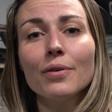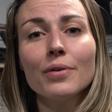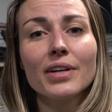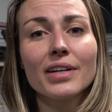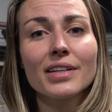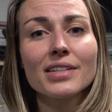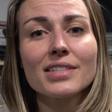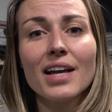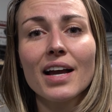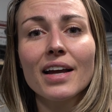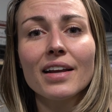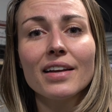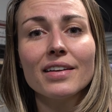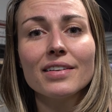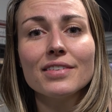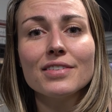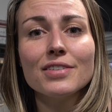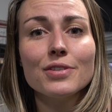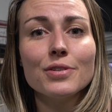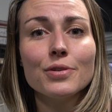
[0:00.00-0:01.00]

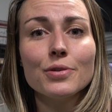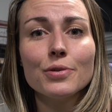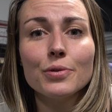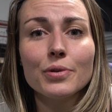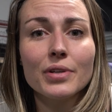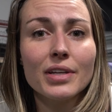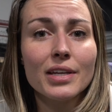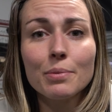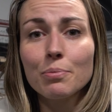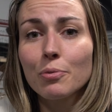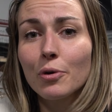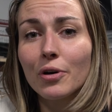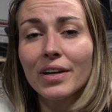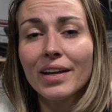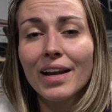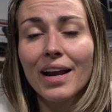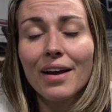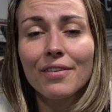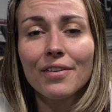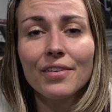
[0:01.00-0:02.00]
excited to keep
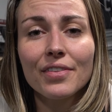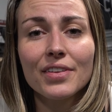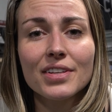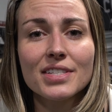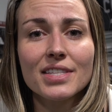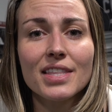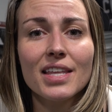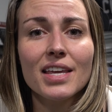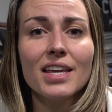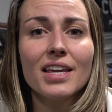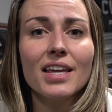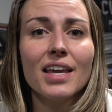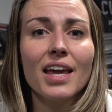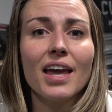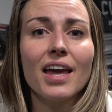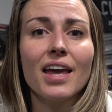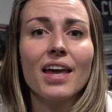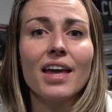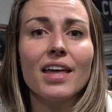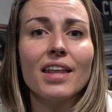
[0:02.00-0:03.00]
working out on this thing,
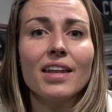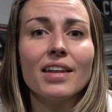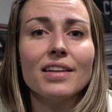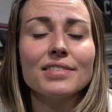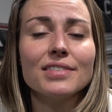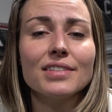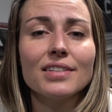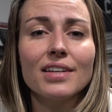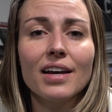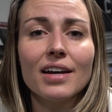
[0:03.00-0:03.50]
and